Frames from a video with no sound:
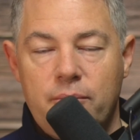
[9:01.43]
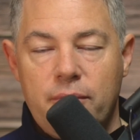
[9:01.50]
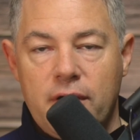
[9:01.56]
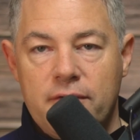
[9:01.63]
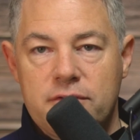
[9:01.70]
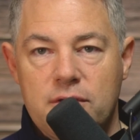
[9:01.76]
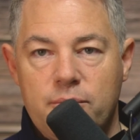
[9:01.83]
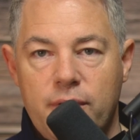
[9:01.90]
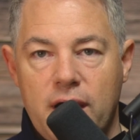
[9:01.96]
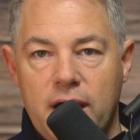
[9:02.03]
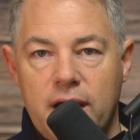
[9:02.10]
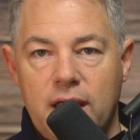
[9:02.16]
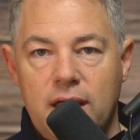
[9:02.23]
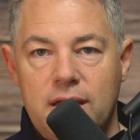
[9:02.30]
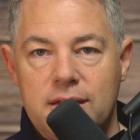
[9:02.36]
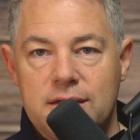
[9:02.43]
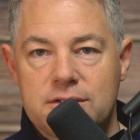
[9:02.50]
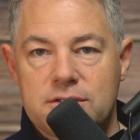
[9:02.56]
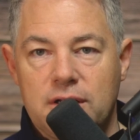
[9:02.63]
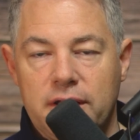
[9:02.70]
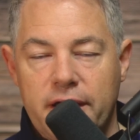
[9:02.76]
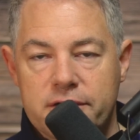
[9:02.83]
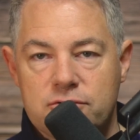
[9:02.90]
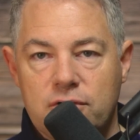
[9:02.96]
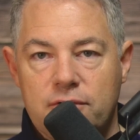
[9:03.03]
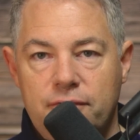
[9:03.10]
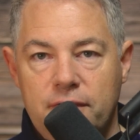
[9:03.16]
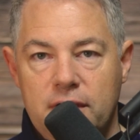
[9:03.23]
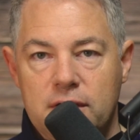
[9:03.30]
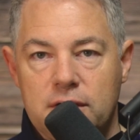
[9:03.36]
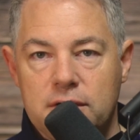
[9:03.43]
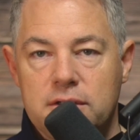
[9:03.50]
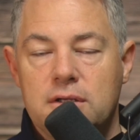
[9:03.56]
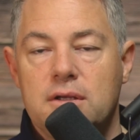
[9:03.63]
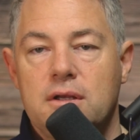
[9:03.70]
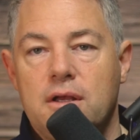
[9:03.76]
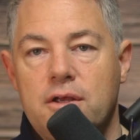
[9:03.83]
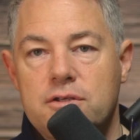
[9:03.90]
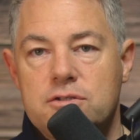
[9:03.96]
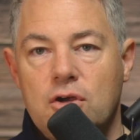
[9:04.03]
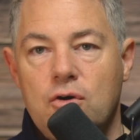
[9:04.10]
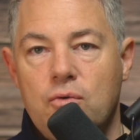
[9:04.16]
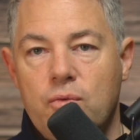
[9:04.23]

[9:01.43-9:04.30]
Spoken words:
of the body in its electric field. So